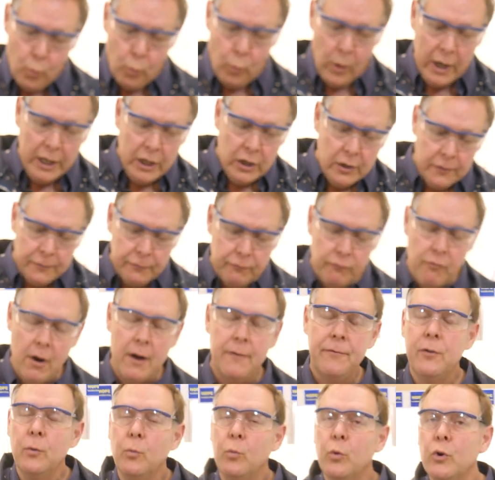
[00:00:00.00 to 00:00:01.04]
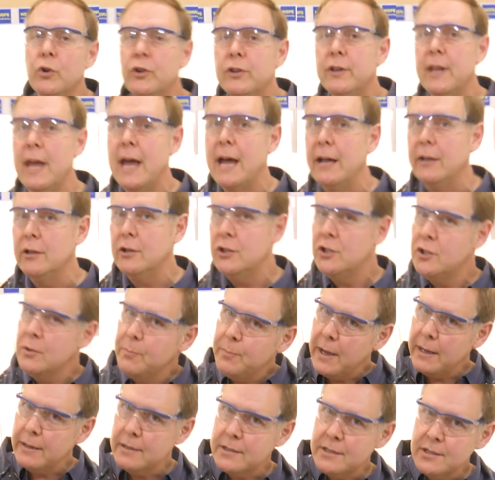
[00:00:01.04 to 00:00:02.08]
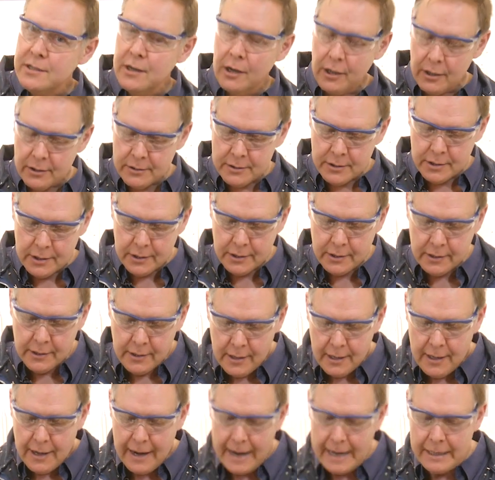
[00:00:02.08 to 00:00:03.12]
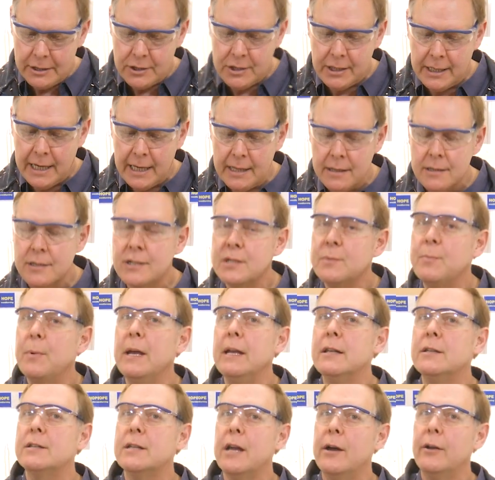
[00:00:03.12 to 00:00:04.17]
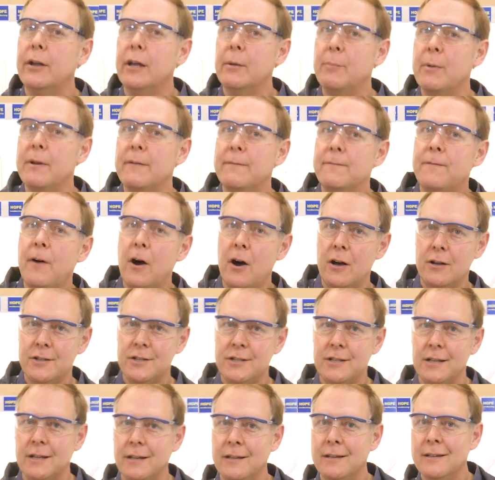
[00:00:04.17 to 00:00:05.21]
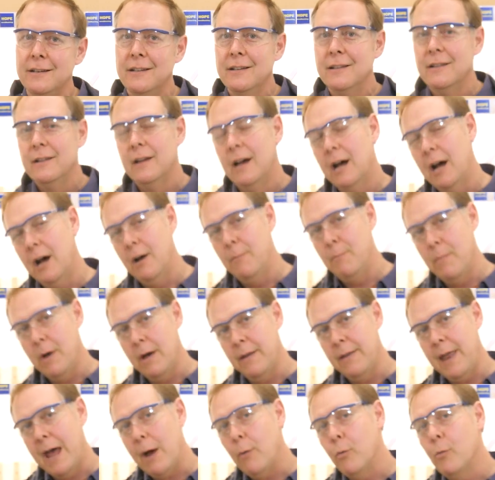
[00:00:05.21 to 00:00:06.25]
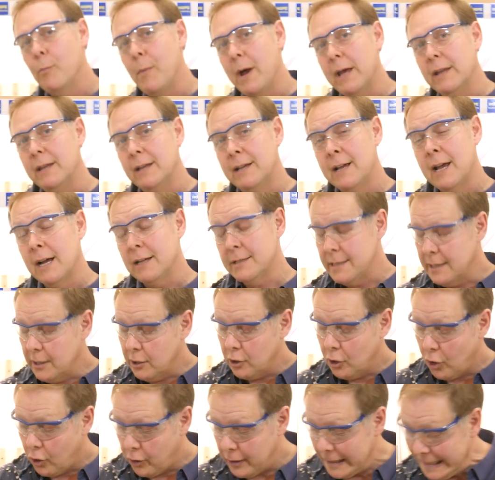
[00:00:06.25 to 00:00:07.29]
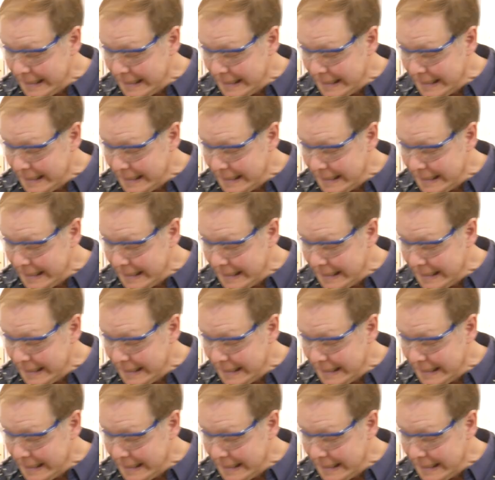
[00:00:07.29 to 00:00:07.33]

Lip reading: When you've roughed the wood down, you should be able to start to actually get the speeds going a bit faster. And that will make the cutting a lot